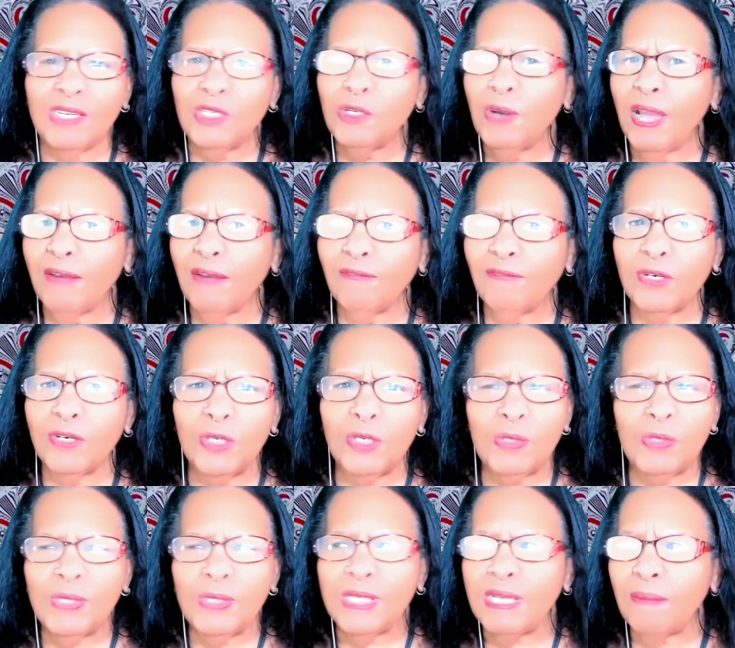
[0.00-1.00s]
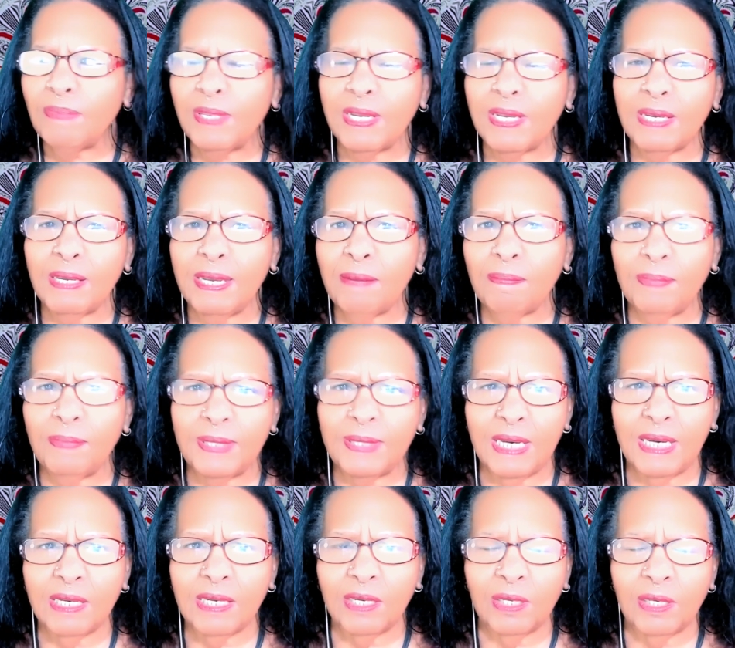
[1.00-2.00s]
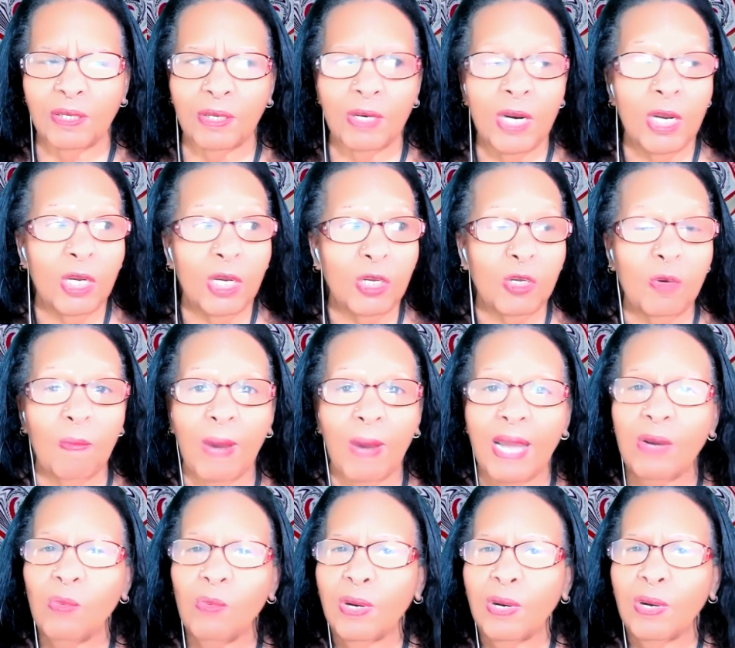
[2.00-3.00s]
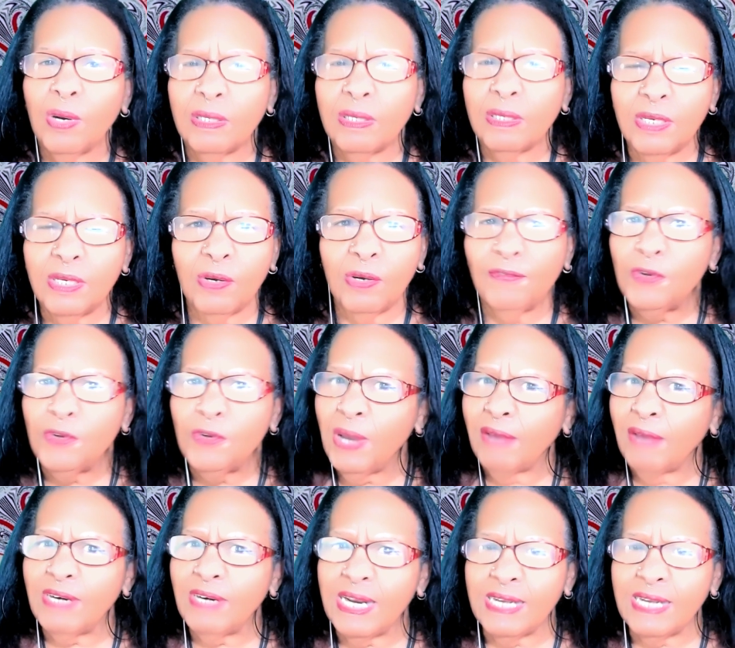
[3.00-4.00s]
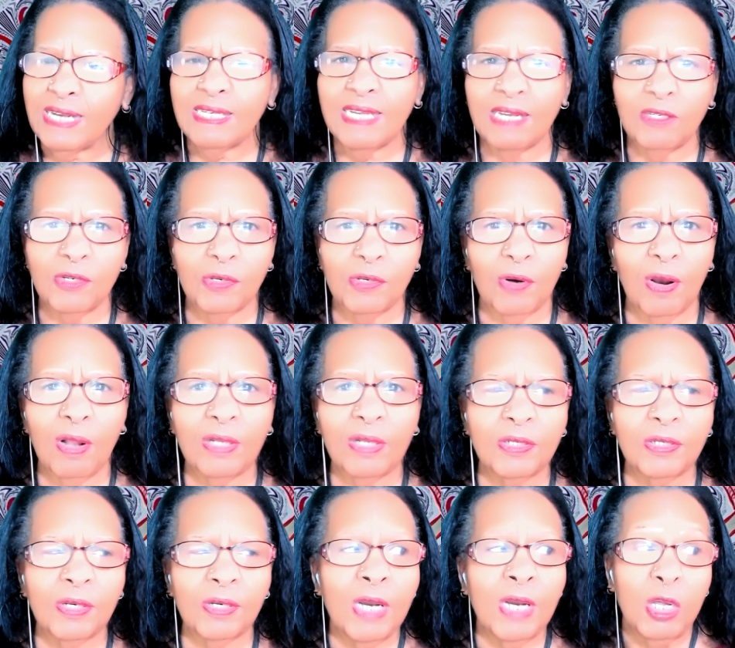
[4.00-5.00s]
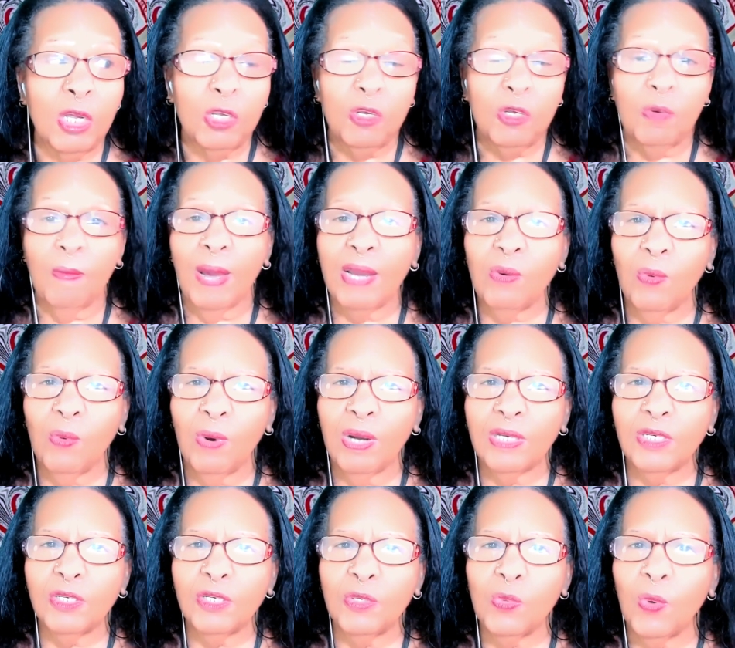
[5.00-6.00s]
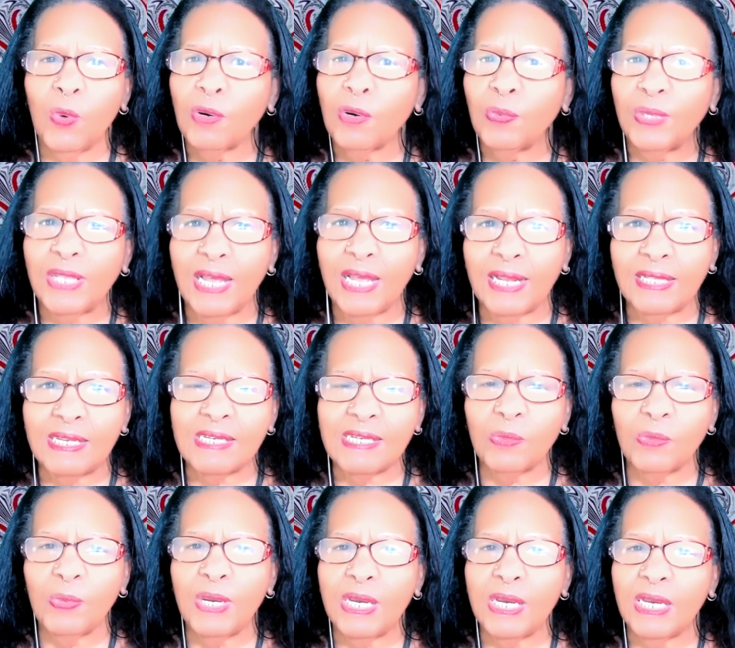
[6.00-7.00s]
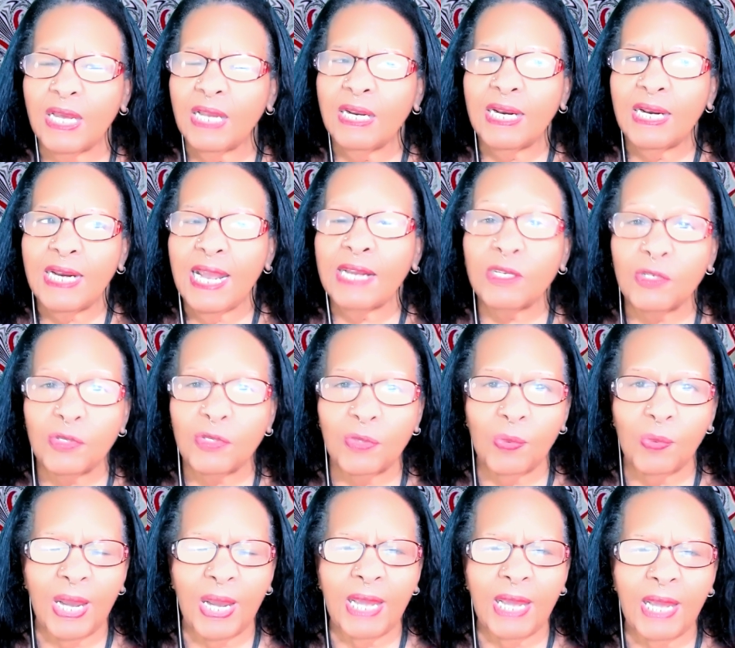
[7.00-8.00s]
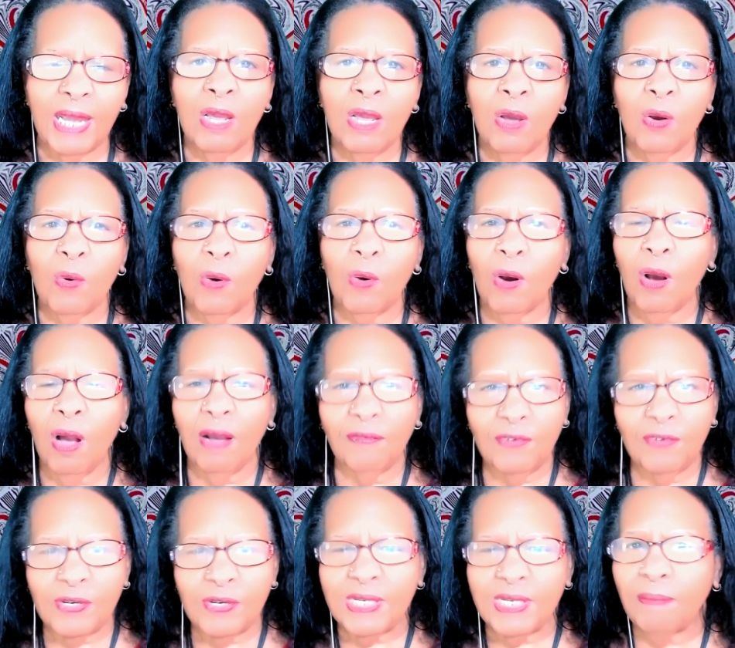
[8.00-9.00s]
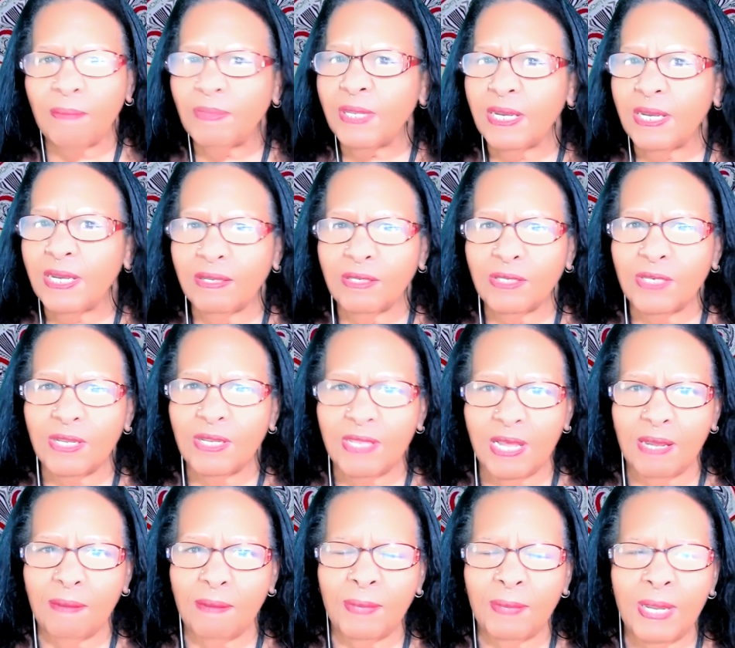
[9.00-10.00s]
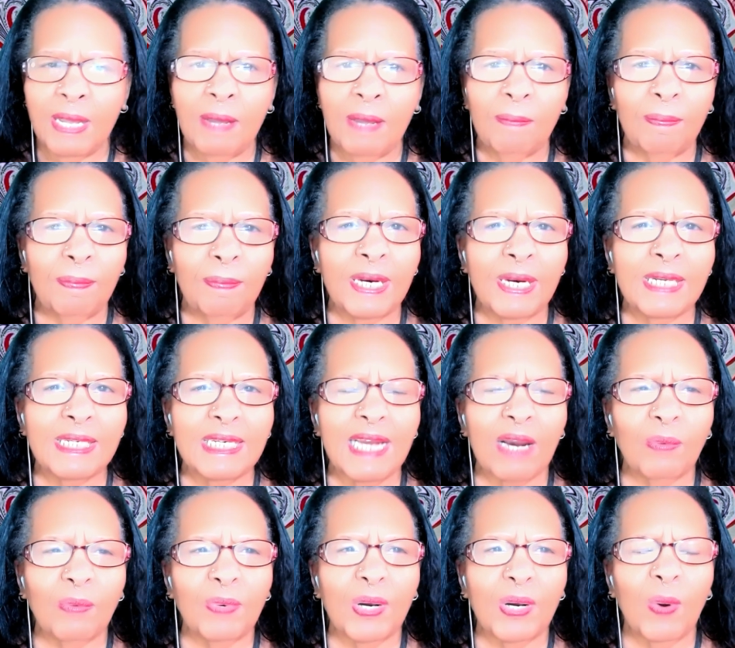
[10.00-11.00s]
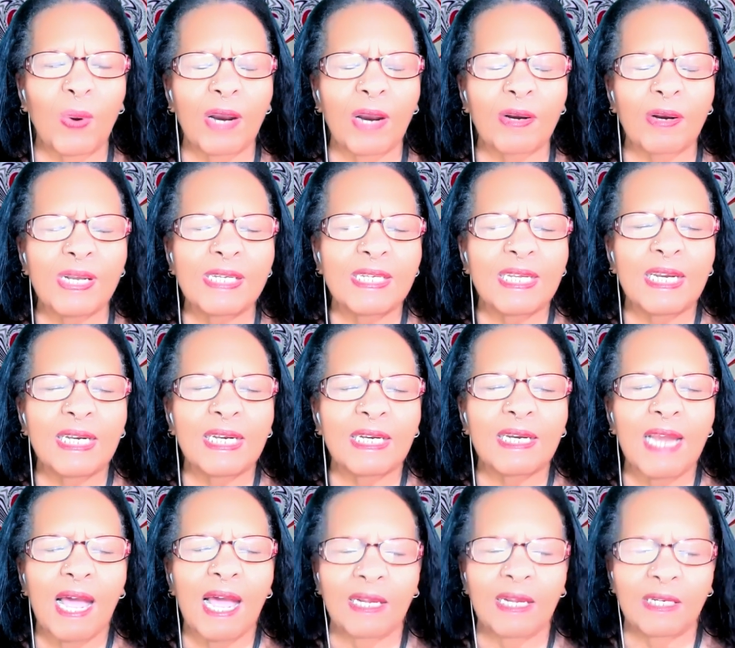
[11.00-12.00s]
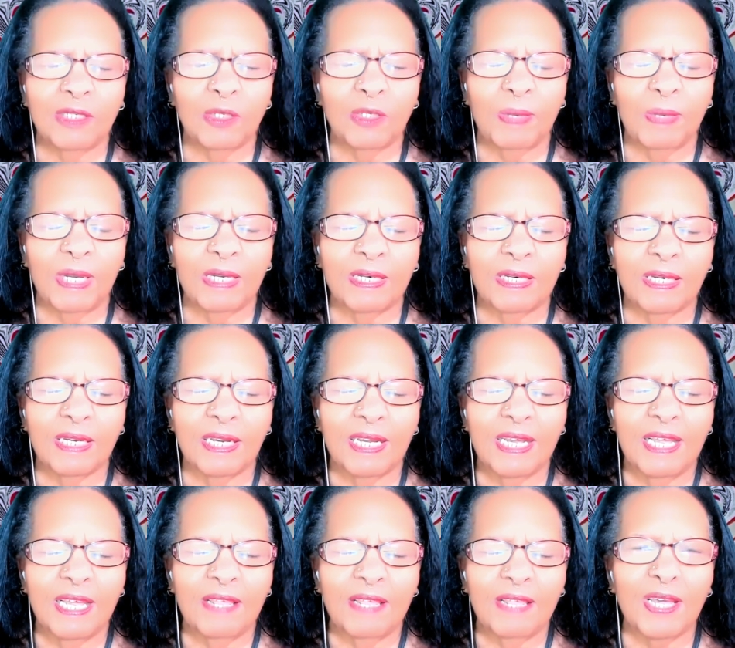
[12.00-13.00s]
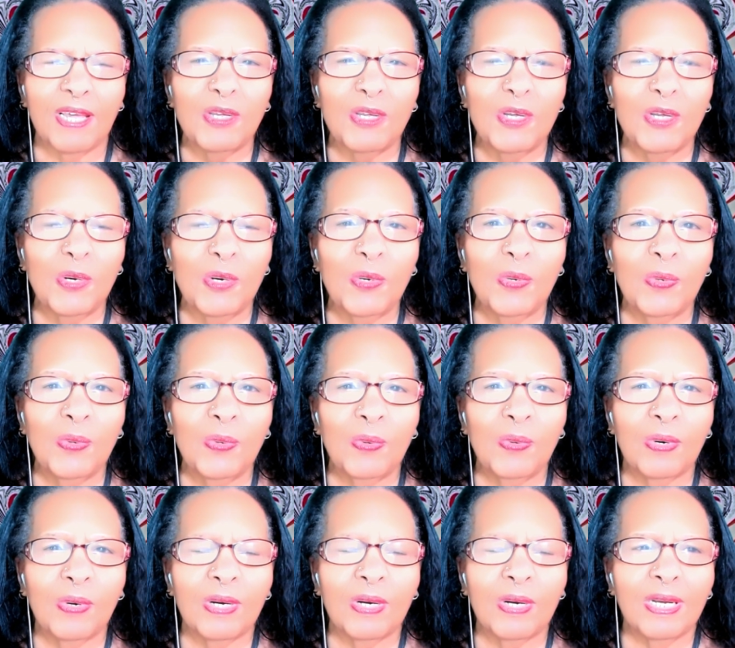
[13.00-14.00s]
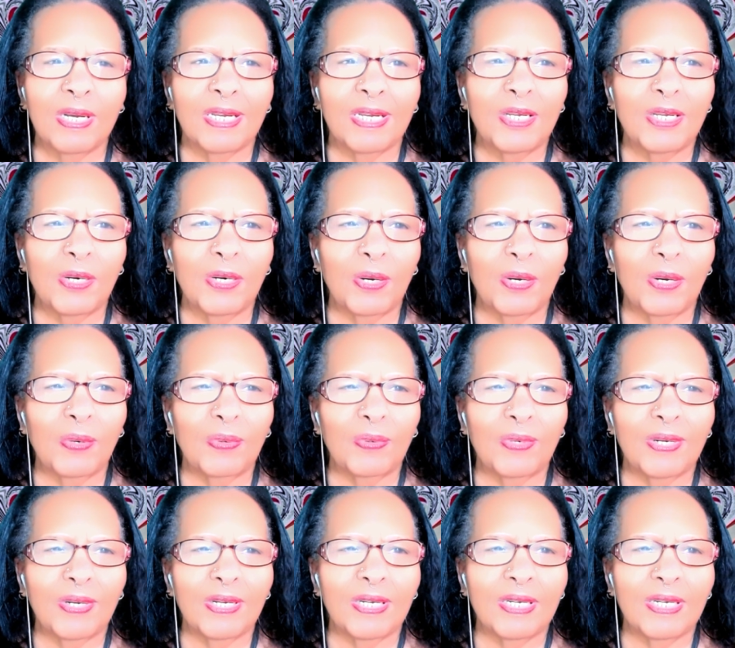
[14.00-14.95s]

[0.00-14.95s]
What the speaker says: that you have to do something in particular. You might want to, you know, if you have an ancestor altar, you might want to work with that this week in an extra way or offer something to them. But it's not required. It's an acknowledgement that you, you know,